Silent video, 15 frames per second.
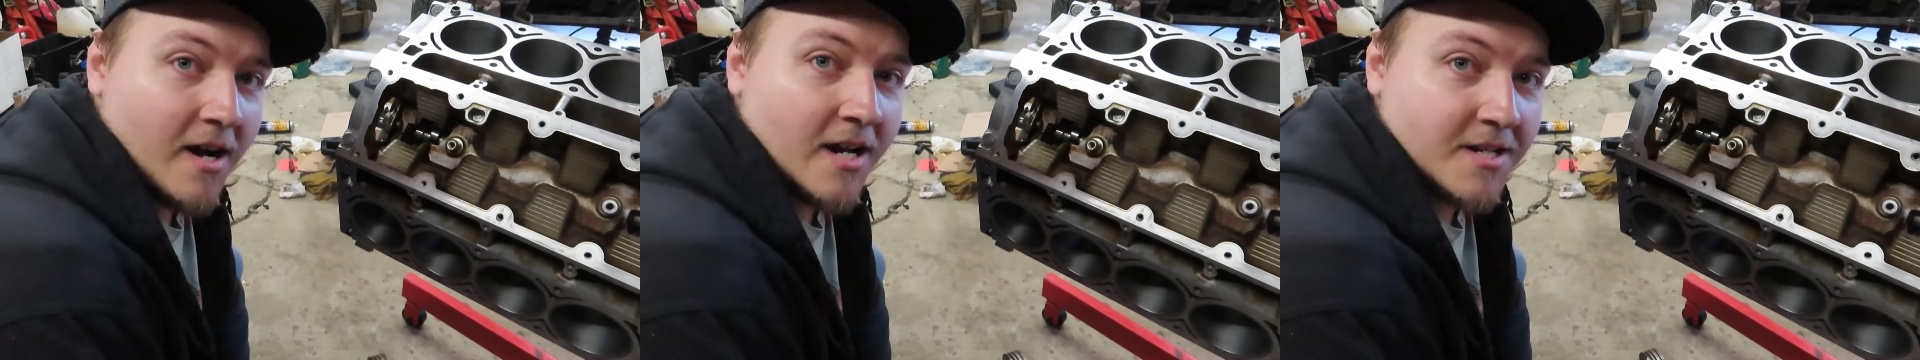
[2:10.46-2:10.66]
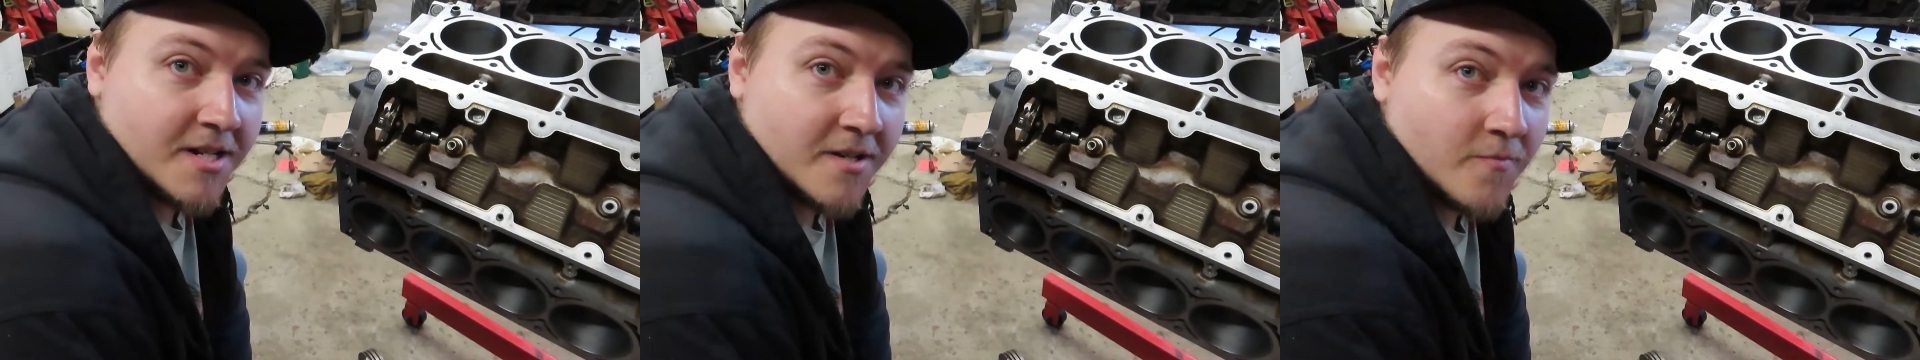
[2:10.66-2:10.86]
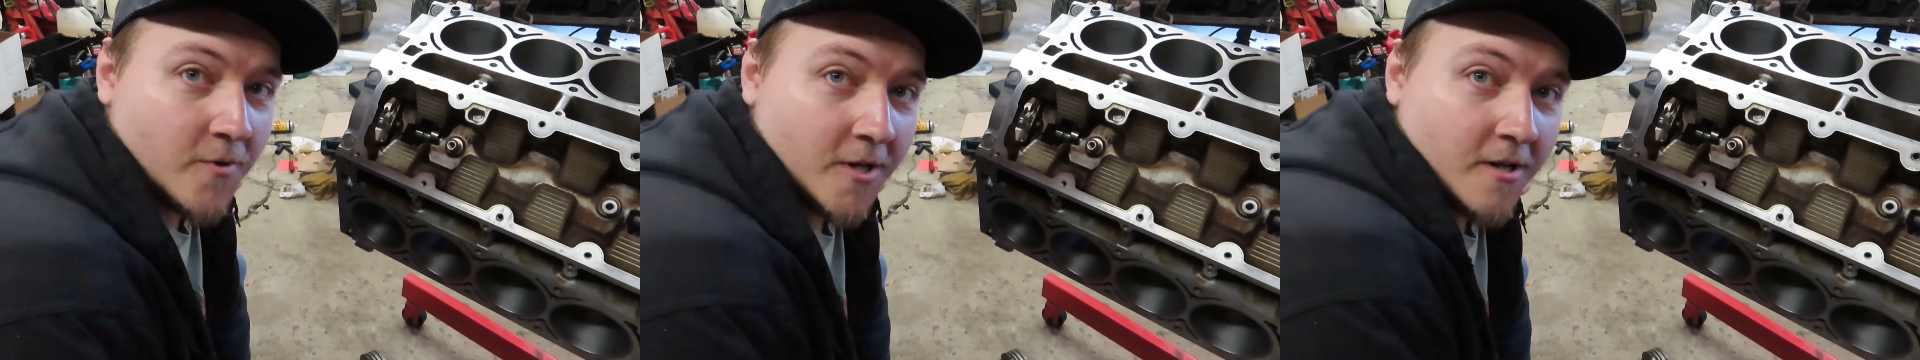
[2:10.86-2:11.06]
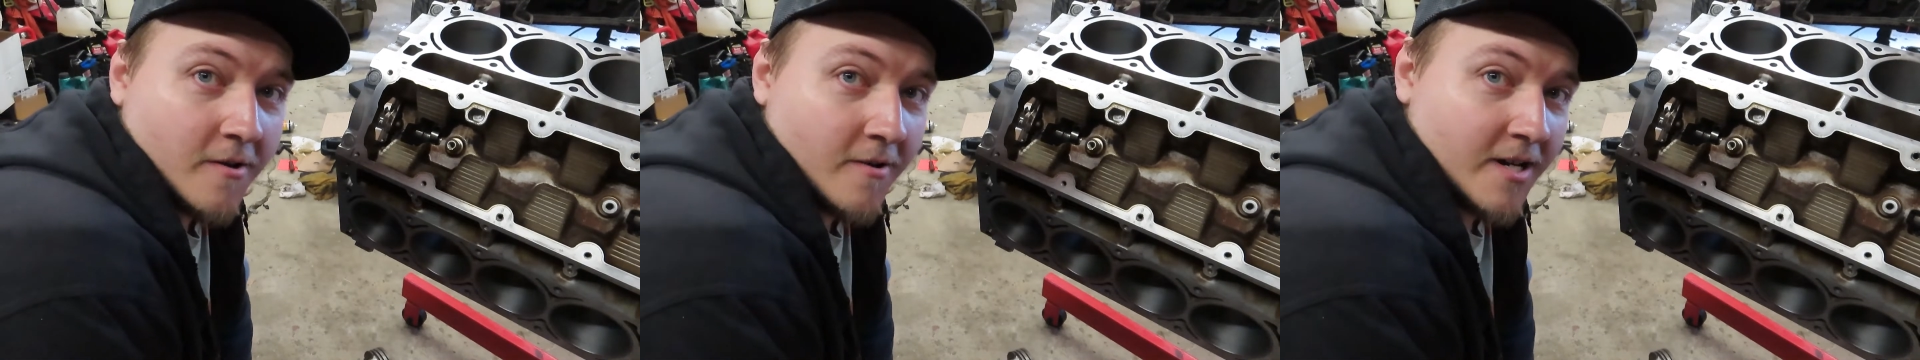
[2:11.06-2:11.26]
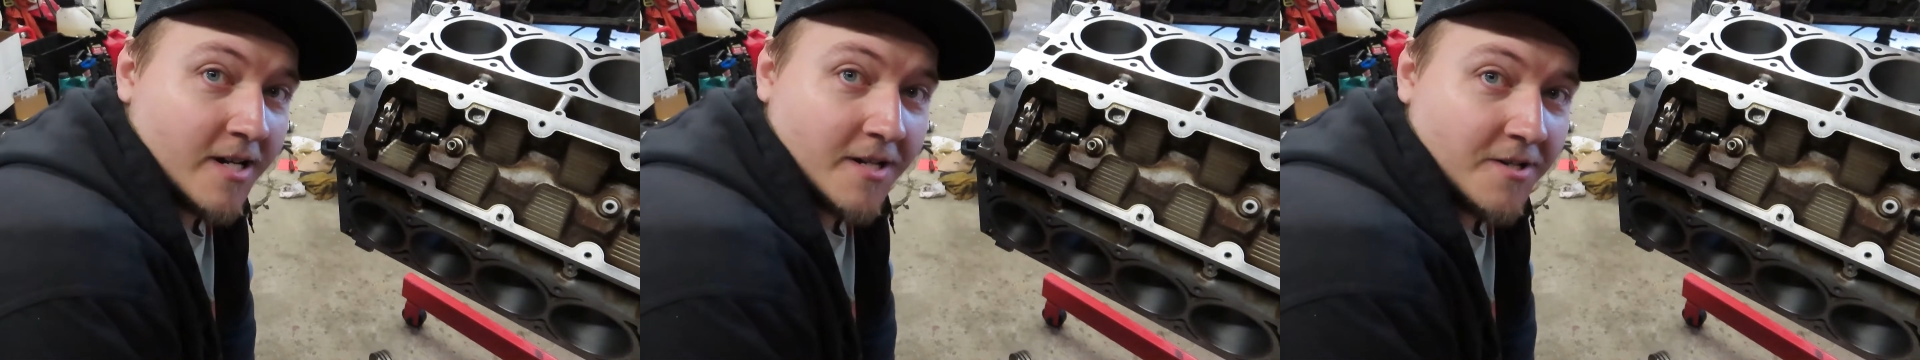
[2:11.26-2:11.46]
I did one
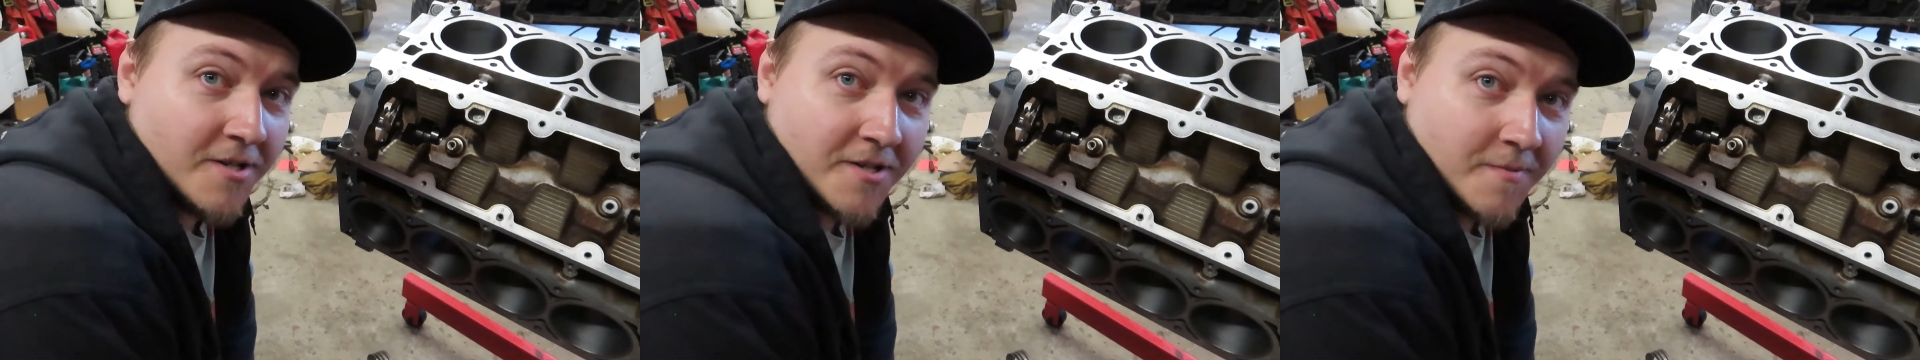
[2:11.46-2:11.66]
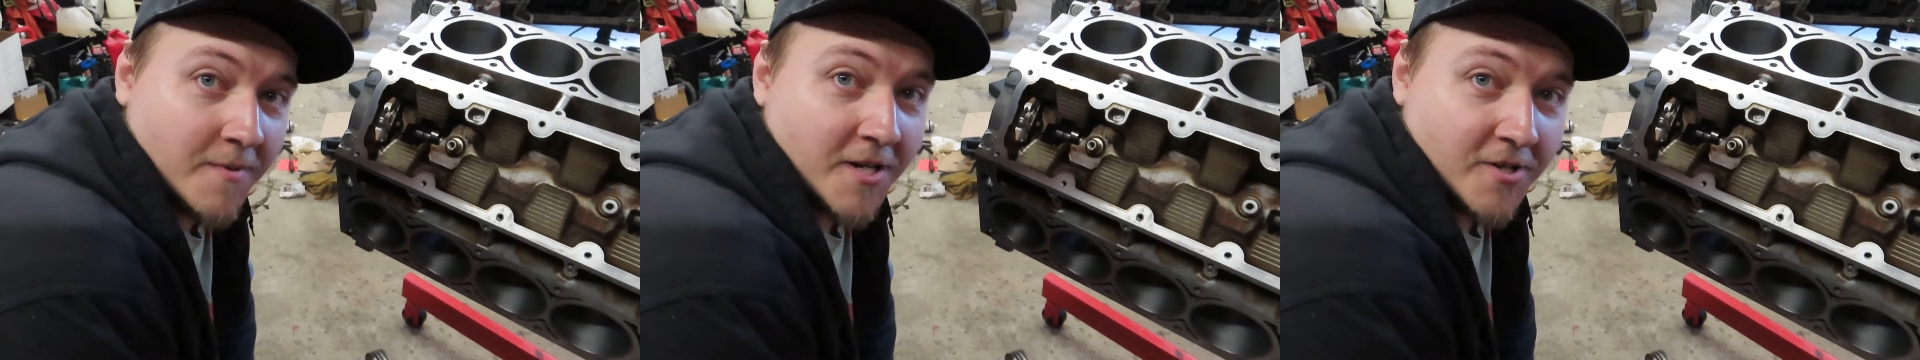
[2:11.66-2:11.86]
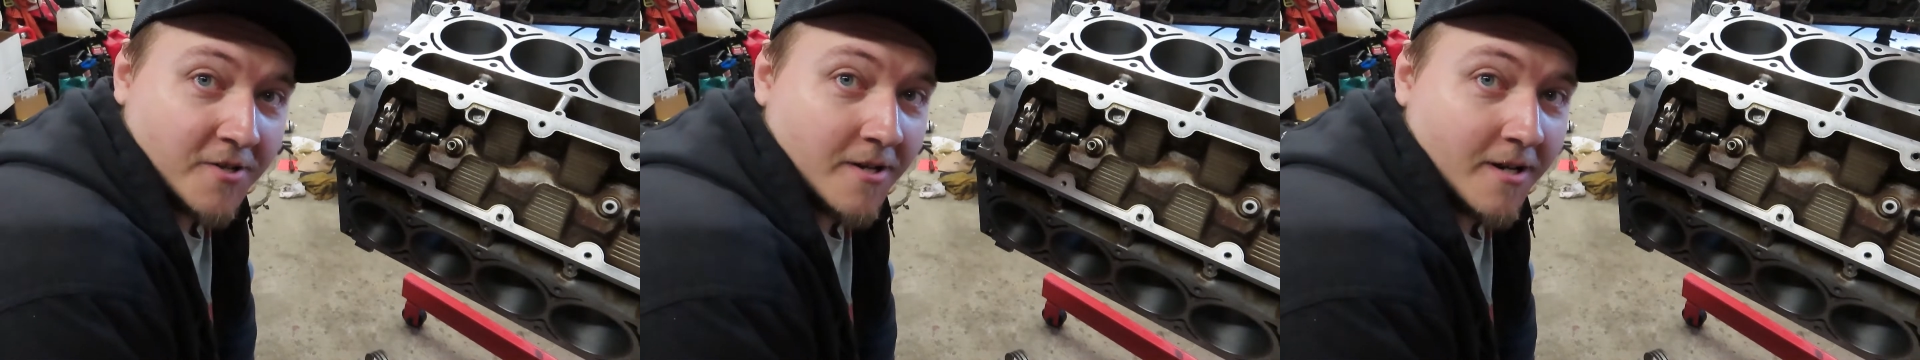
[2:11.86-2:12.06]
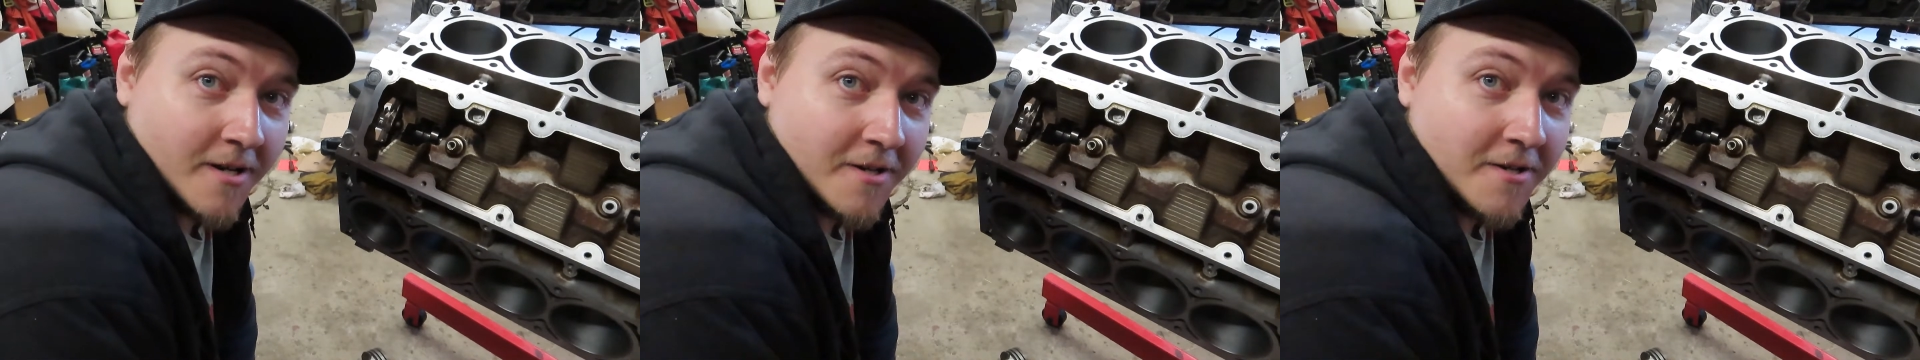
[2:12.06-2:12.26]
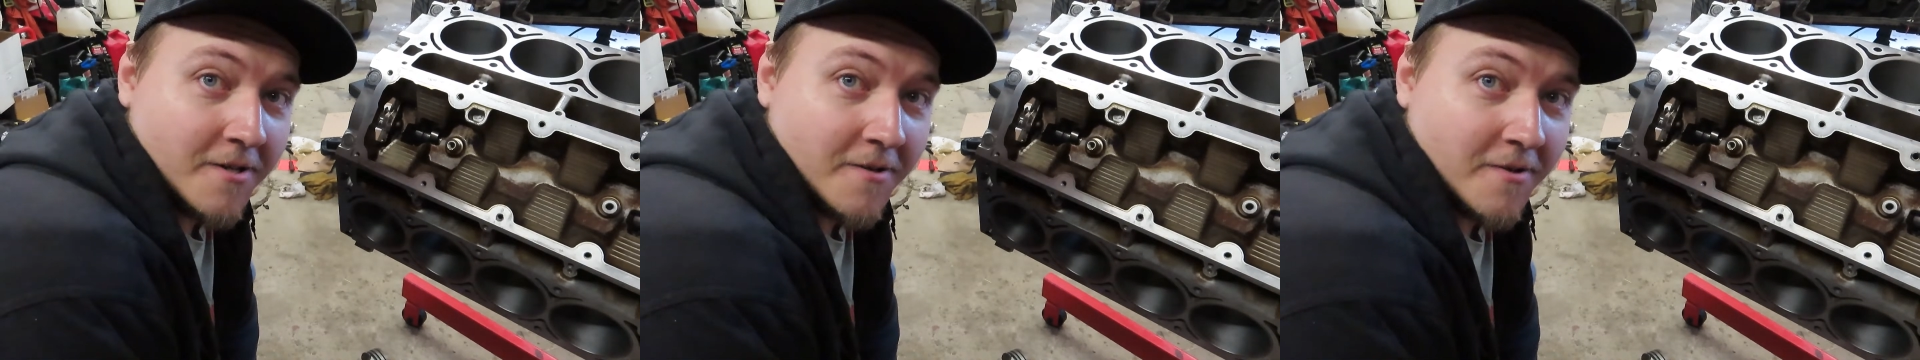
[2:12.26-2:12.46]
already just to make sure I
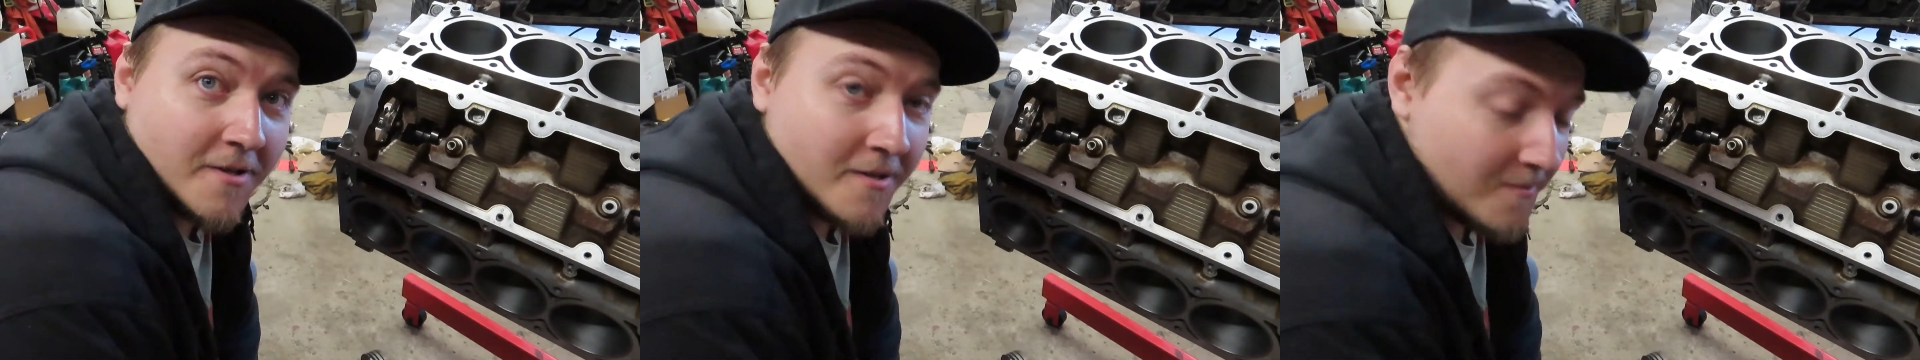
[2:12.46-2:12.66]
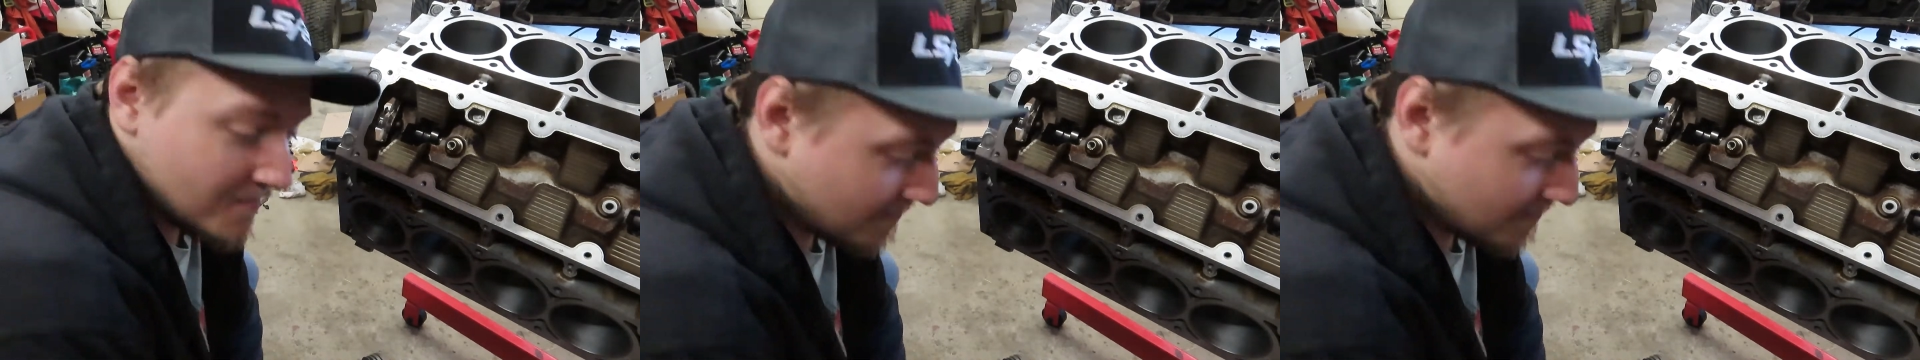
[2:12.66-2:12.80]
could do it.